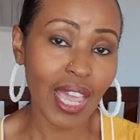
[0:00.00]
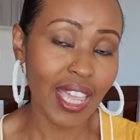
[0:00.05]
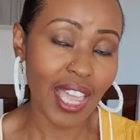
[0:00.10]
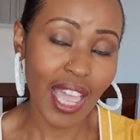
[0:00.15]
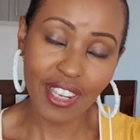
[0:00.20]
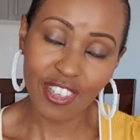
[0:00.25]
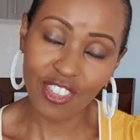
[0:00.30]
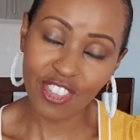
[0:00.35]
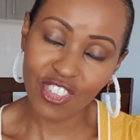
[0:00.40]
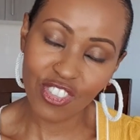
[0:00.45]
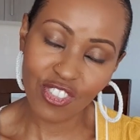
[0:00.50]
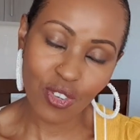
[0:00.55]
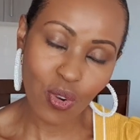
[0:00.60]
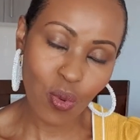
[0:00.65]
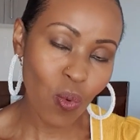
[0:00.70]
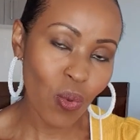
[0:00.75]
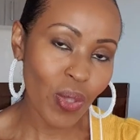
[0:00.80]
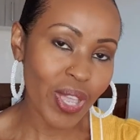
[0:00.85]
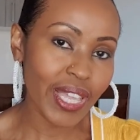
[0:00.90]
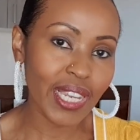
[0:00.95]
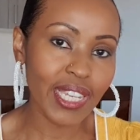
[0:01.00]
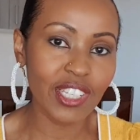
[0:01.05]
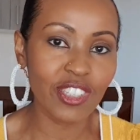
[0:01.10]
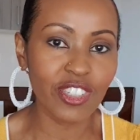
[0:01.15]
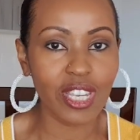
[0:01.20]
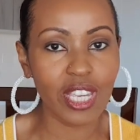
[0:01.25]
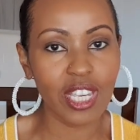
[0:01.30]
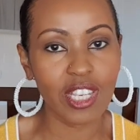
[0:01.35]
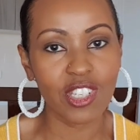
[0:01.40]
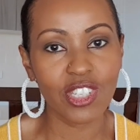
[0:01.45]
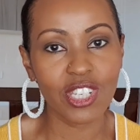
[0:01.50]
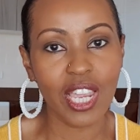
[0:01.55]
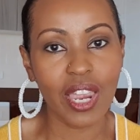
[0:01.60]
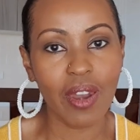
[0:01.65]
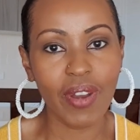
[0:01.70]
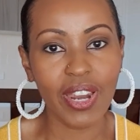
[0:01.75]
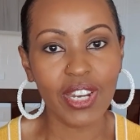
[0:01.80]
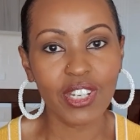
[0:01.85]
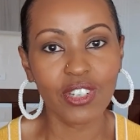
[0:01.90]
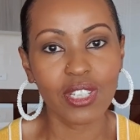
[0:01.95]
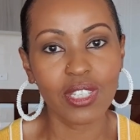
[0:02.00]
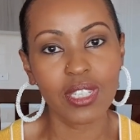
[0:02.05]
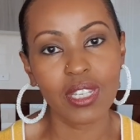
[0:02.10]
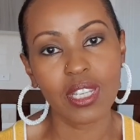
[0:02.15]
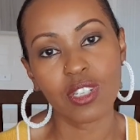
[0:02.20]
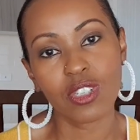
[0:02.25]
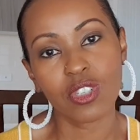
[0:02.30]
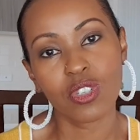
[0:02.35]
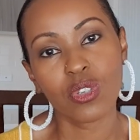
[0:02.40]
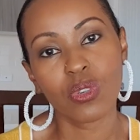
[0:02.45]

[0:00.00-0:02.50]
I, I quickly changed directions and